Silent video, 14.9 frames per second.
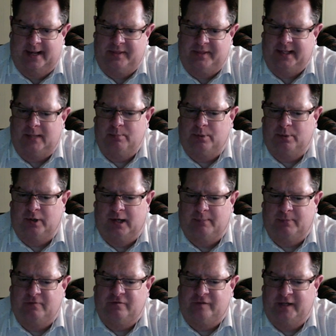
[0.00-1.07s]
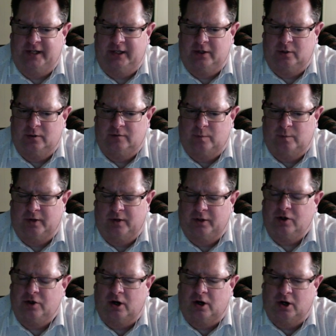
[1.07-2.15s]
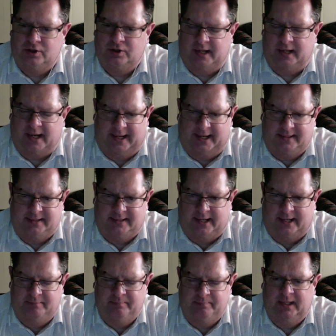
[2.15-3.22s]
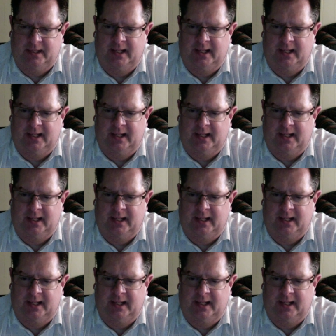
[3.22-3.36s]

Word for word: I think I put up a video of one of the cars that I had done